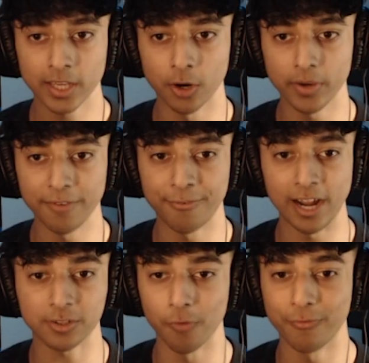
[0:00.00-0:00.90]
yo, Ethan,
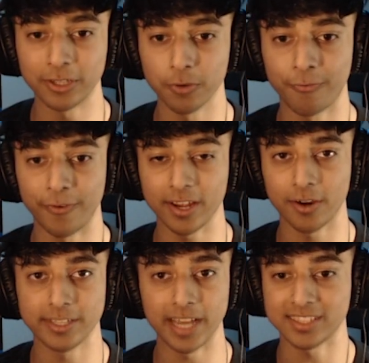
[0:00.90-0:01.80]
I don't think you fit
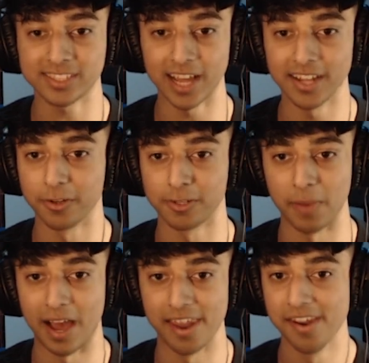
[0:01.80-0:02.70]
her dad's standards,
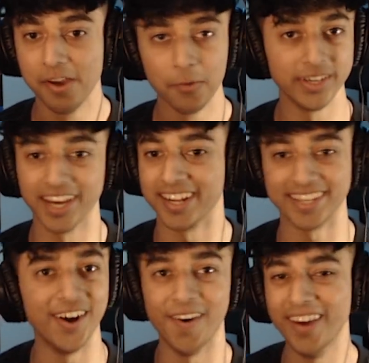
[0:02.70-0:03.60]
man. We gotta
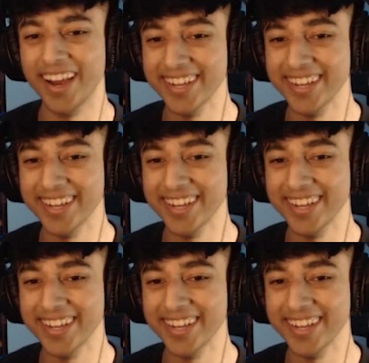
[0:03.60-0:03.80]
go.